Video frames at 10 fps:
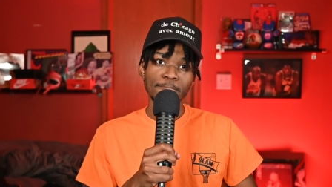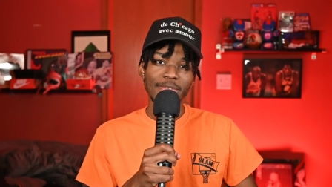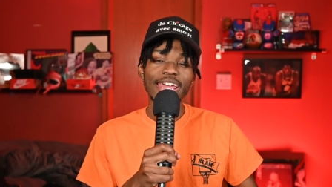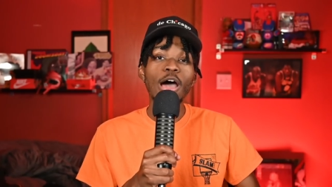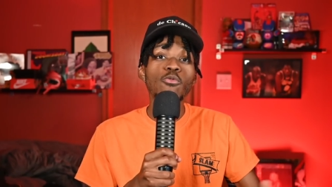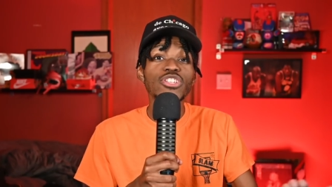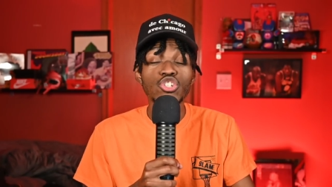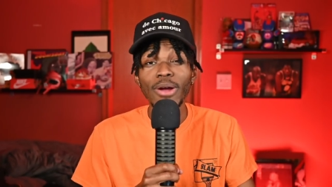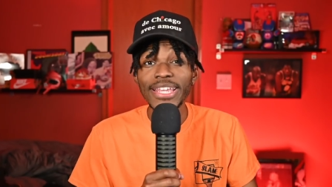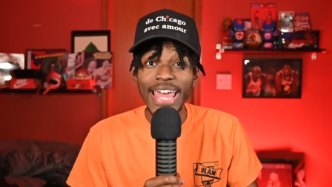And I wouldn't
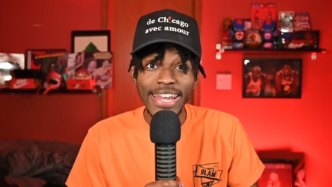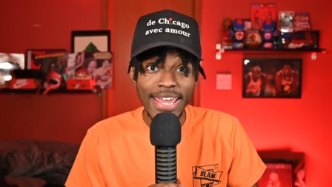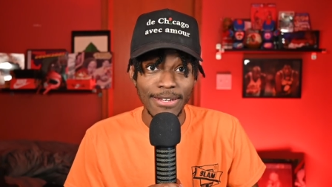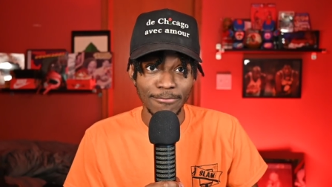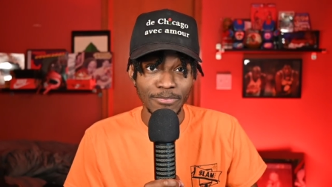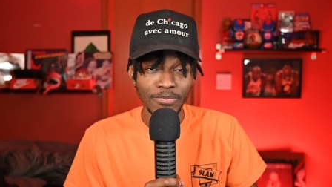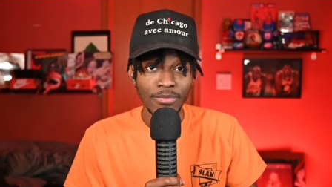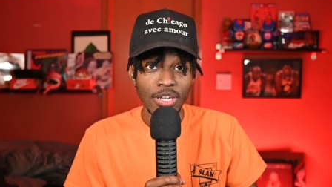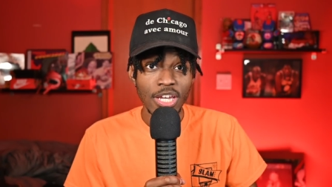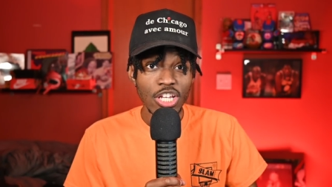trade that in.
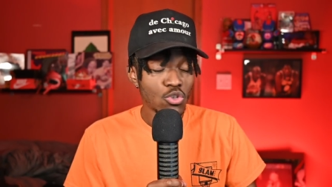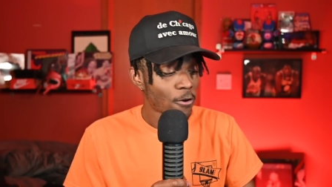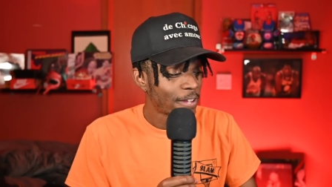So if